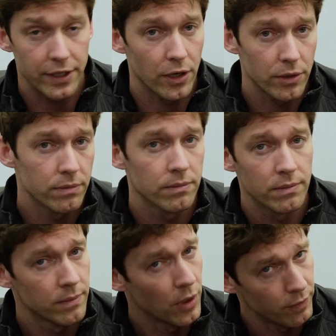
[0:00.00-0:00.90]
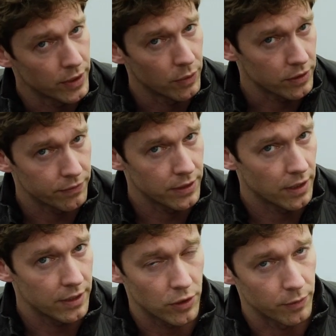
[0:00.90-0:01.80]
it a go. Hopefully it works for you
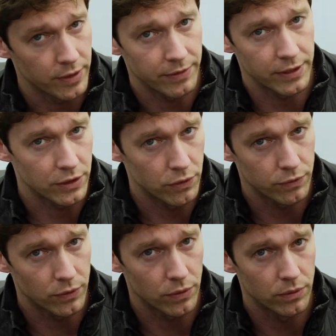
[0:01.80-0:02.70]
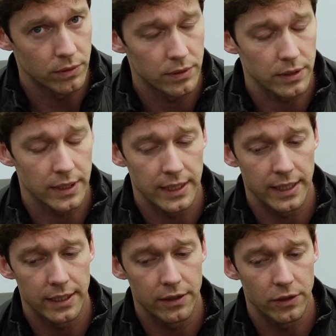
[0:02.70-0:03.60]
guys. Hopefully you found it useful,
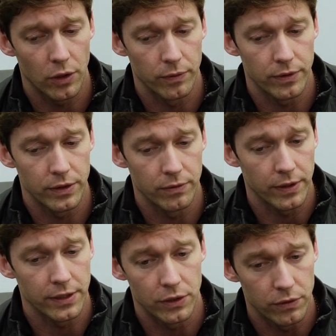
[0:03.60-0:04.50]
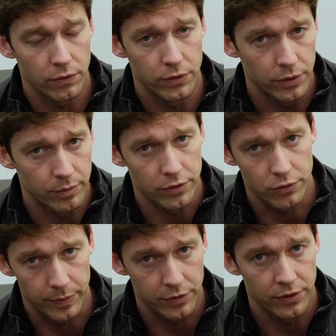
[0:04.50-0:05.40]
and hopefully you find it useful in your
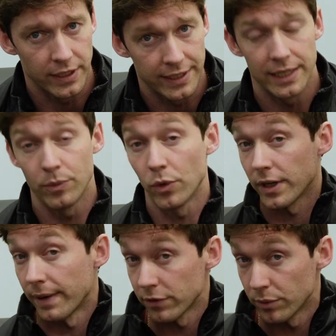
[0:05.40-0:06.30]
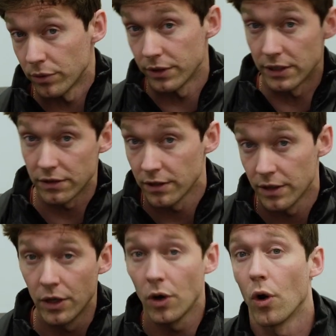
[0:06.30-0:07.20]
prescription and getting more comfortable in these
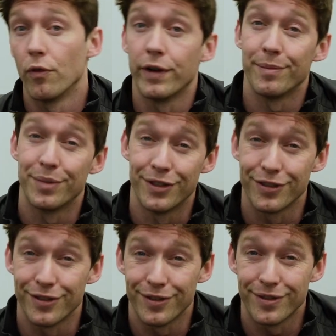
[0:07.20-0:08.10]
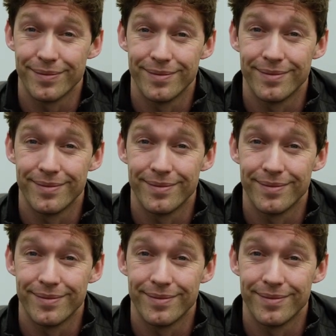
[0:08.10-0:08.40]
overhead positions.